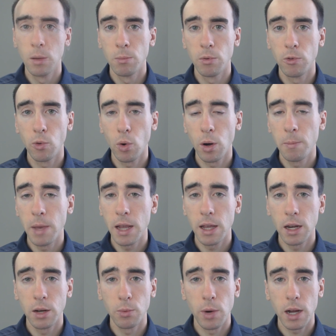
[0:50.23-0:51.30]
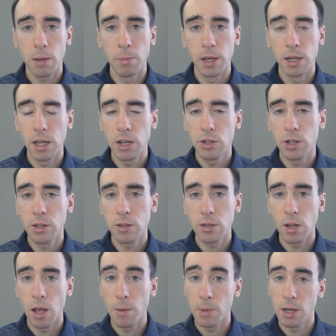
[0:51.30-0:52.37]
Before I make any recommendations,
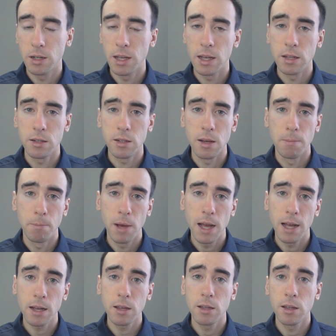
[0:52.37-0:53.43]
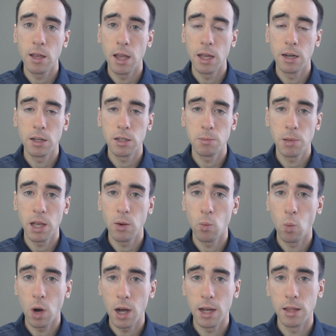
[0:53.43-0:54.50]
I'm going to take a step back and
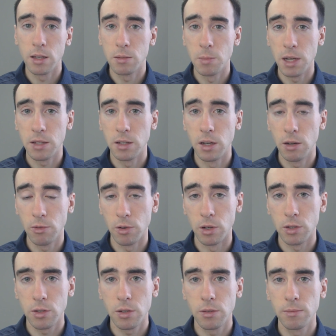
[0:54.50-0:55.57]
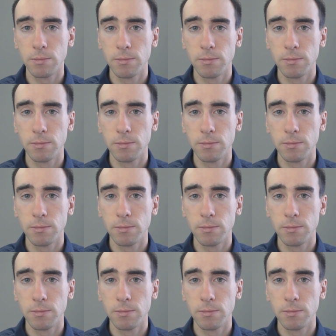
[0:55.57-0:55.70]
explain why this makes a difference.